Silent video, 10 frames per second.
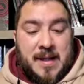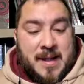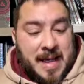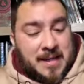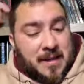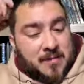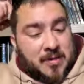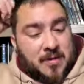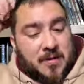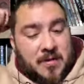Like the
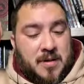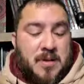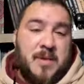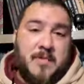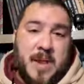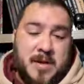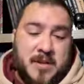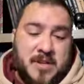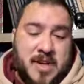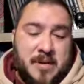Abjurer, you can pair
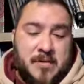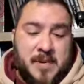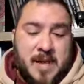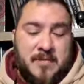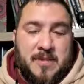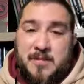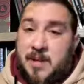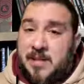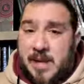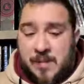your Shadow Blade with
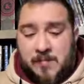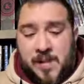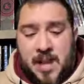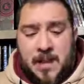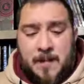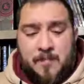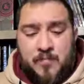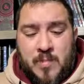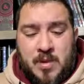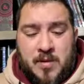spells like Blink,
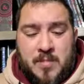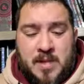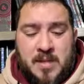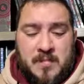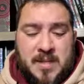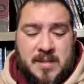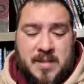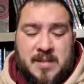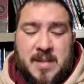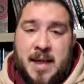Mirror Image, and
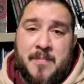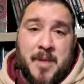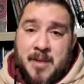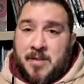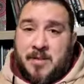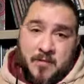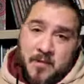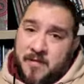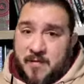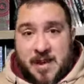Misty Step to
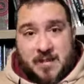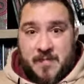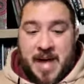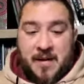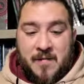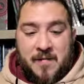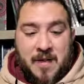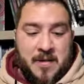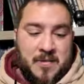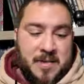move around the
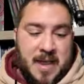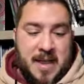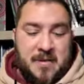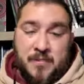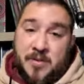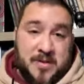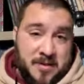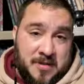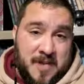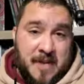battlefield and boost
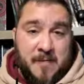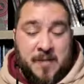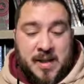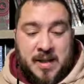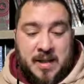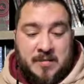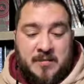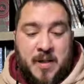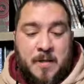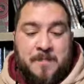your survivability
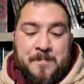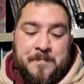as well.